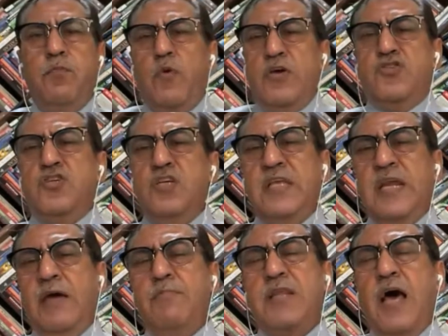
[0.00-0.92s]
question
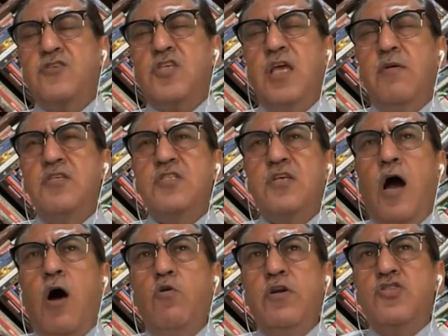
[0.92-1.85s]
that I've been asking is,
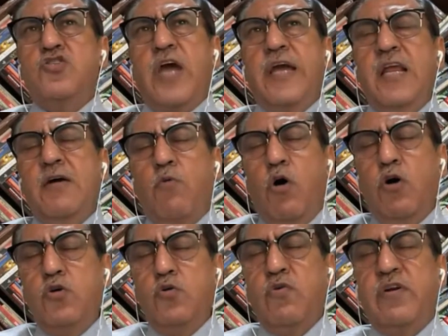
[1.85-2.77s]
how does China
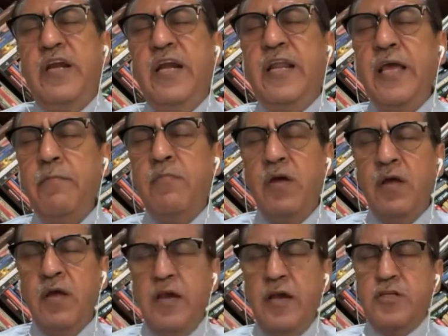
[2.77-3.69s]
want to redeem
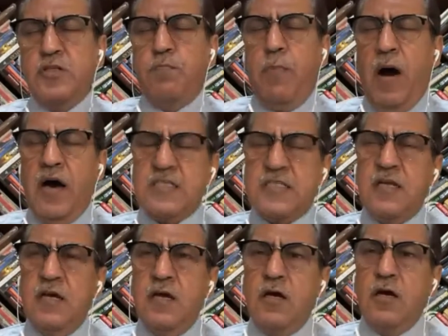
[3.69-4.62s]
its
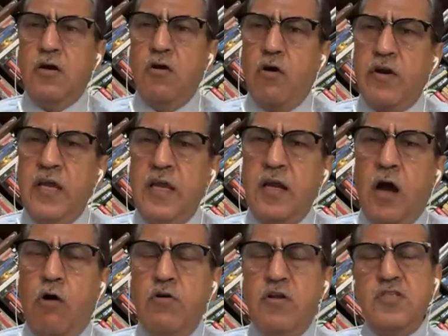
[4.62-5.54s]
past glory, and
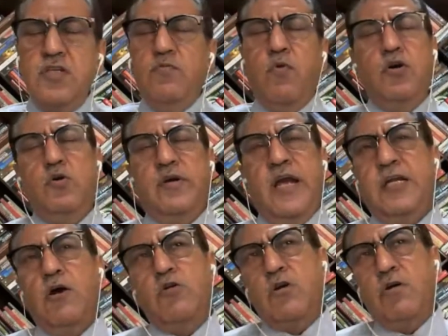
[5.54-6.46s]
how does it want to
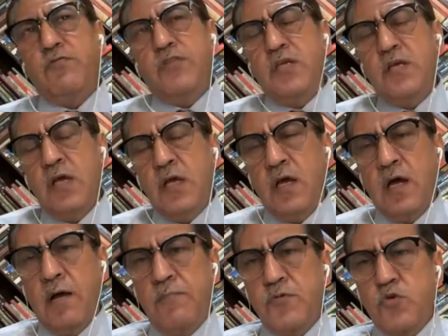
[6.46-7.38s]
get out of the
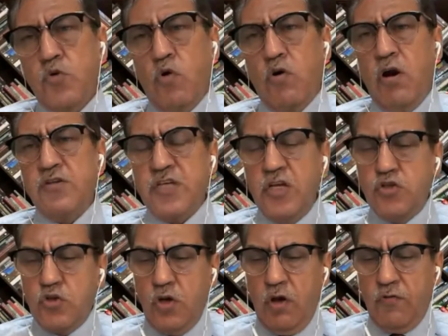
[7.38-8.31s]
so-called
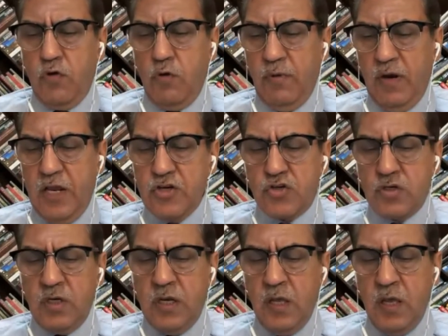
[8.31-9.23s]
century of
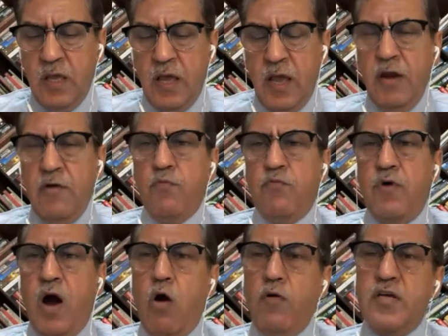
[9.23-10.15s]
humiliation, and
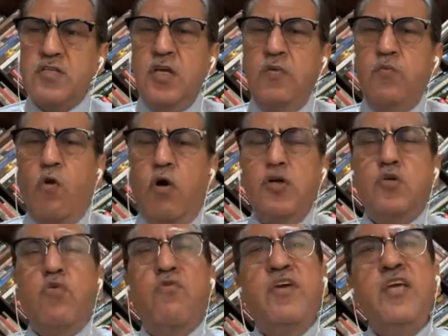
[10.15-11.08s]
how does it
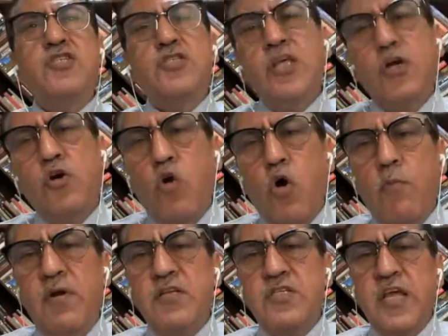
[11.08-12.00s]
want to reach the
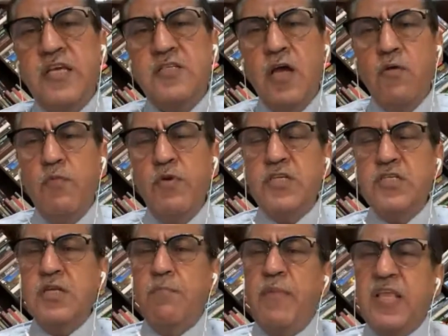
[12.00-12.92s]
global stage, which
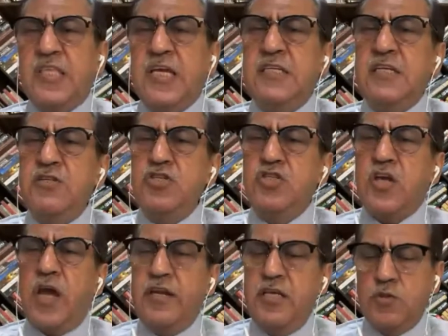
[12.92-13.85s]
is the method that the
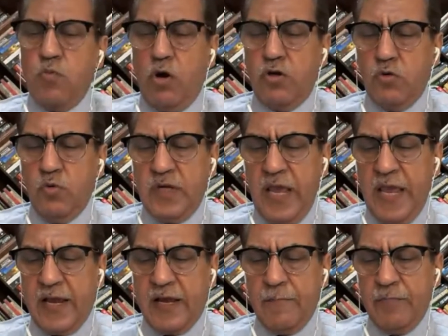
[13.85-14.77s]
Chinese want to
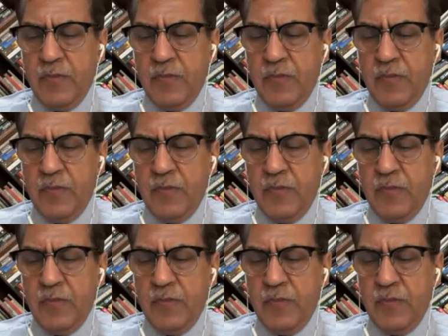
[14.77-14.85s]
take.